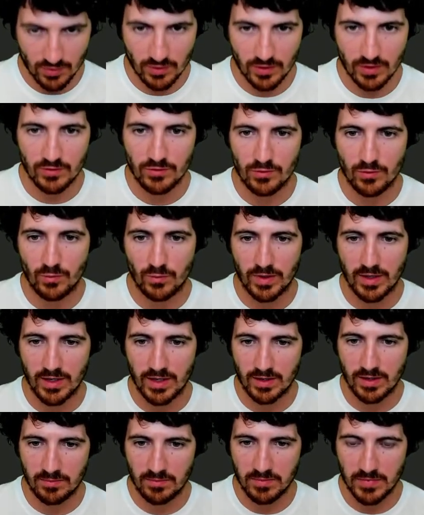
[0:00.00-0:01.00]
Okay, so we
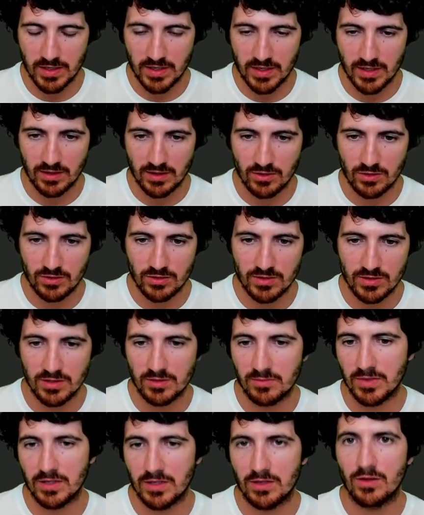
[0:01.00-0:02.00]
get media
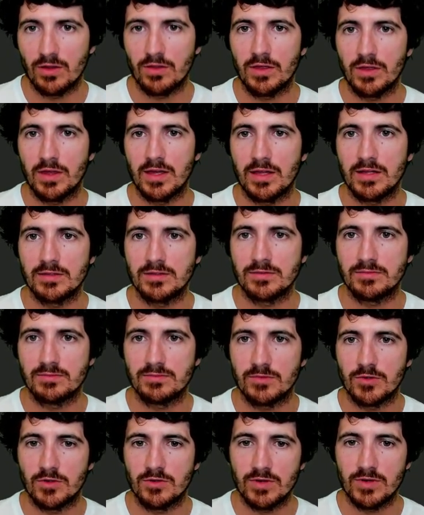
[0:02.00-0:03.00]
content, but nothing else.
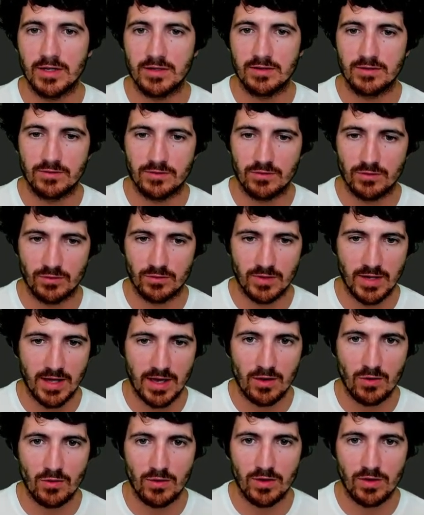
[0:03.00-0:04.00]
All right, so
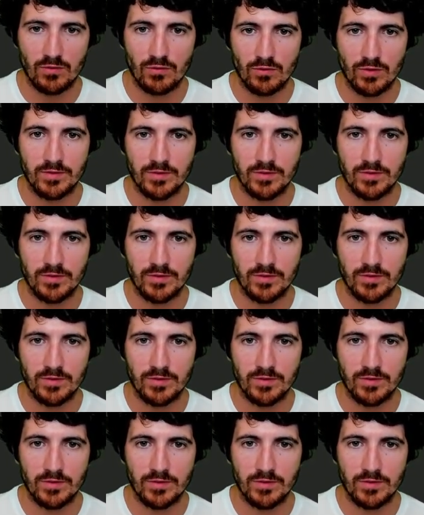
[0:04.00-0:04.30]
now if